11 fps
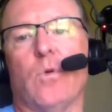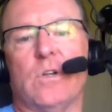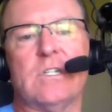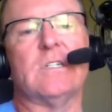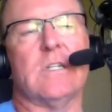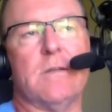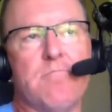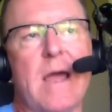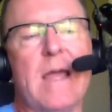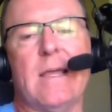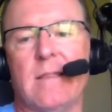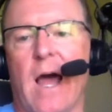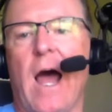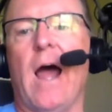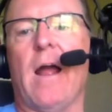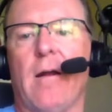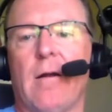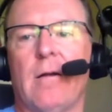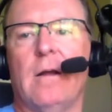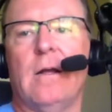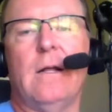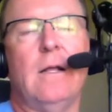were essentially making the hire.